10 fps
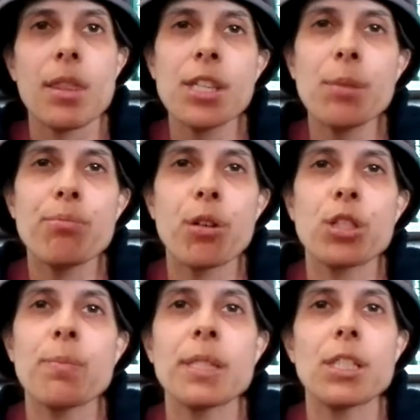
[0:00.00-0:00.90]
This
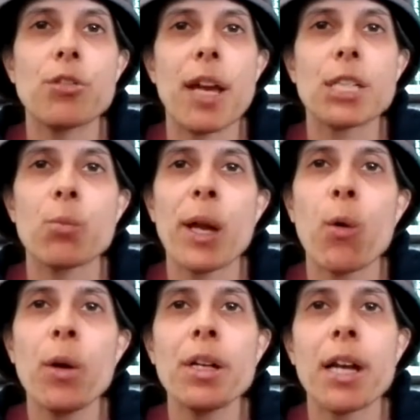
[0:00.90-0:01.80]
approach must address
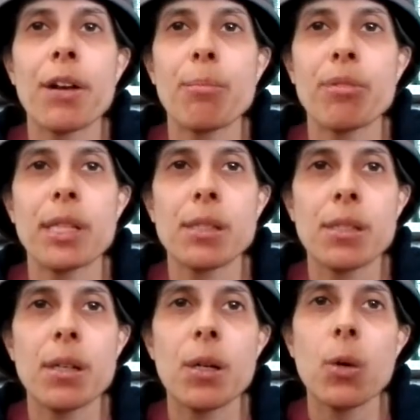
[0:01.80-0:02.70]
why ordinary
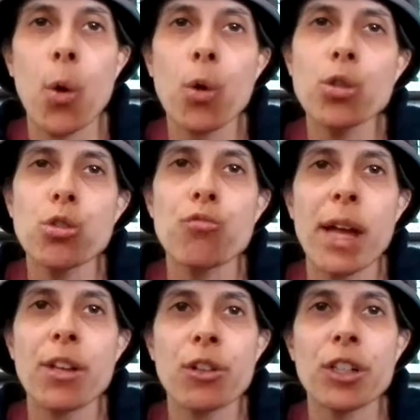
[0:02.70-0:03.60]
priests, who also
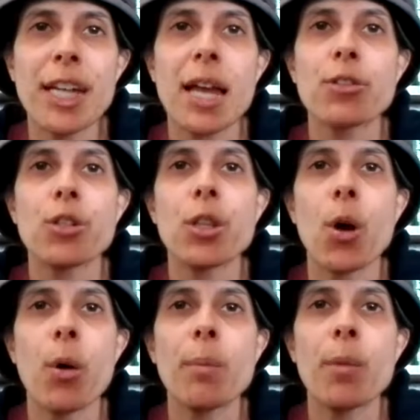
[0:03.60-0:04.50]
regularly entered
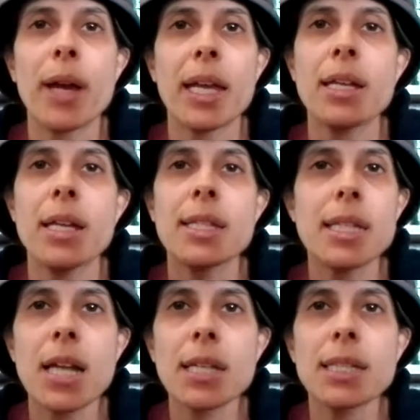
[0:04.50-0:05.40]
the Ohel Moed,
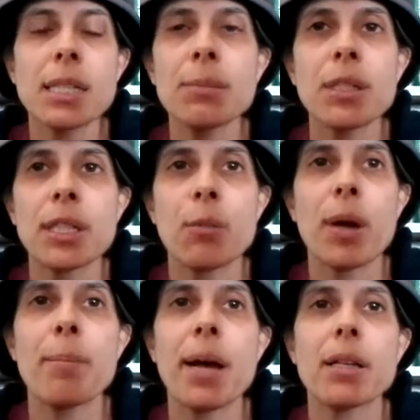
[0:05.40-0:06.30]
did not similarly
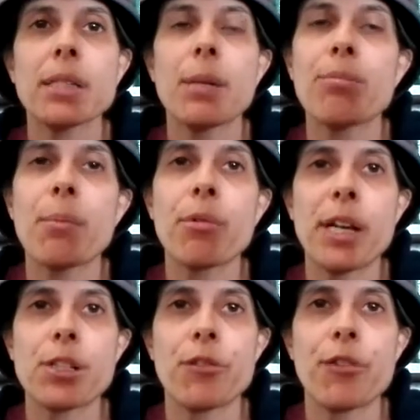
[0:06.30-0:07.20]
wear bells in
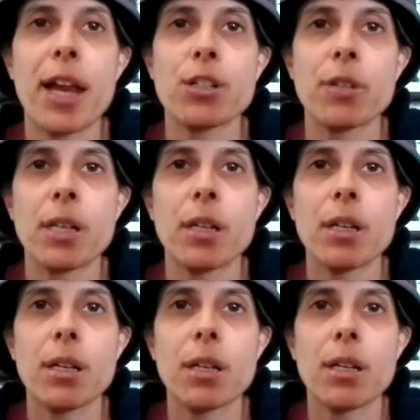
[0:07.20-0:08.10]
preparation for entry.
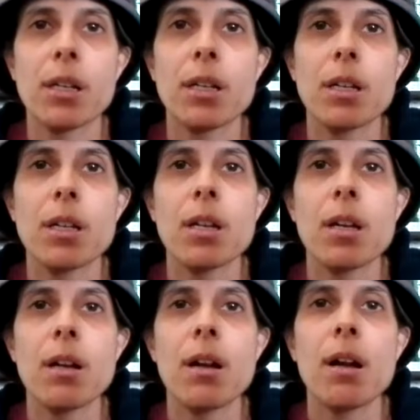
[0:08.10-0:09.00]

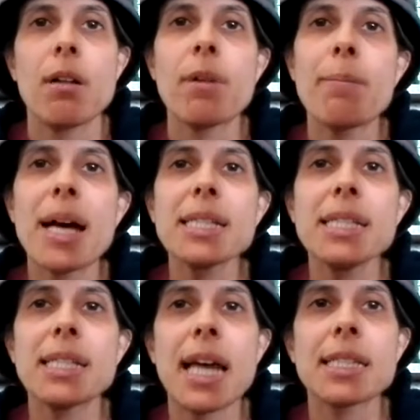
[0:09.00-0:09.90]
Ramban
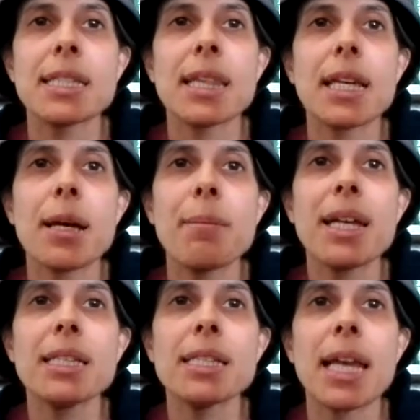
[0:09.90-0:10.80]
suggests that the
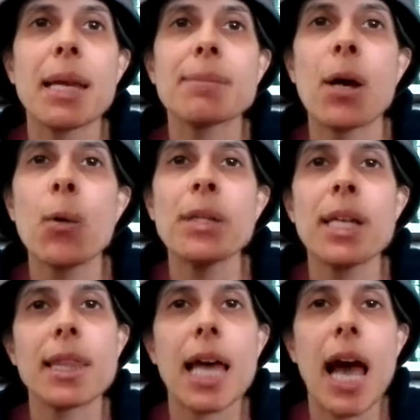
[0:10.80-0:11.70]
command is aimed
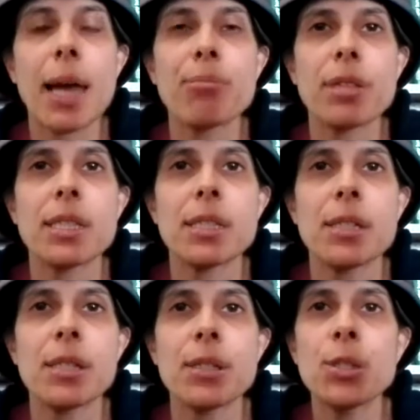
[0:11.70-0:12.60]
only at the high priest
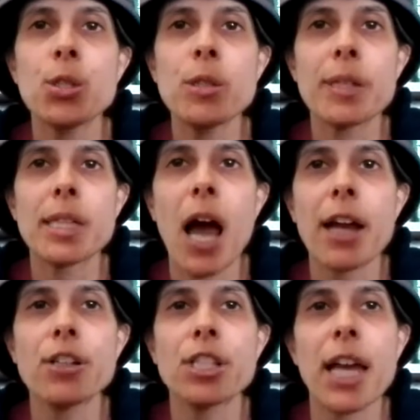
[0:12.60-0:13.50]
due to his
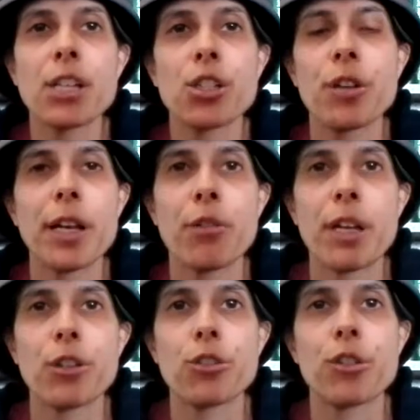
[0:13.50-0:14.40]
higher stature and
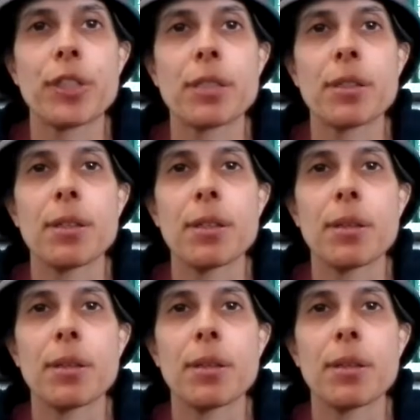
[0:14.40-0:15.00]
greater service.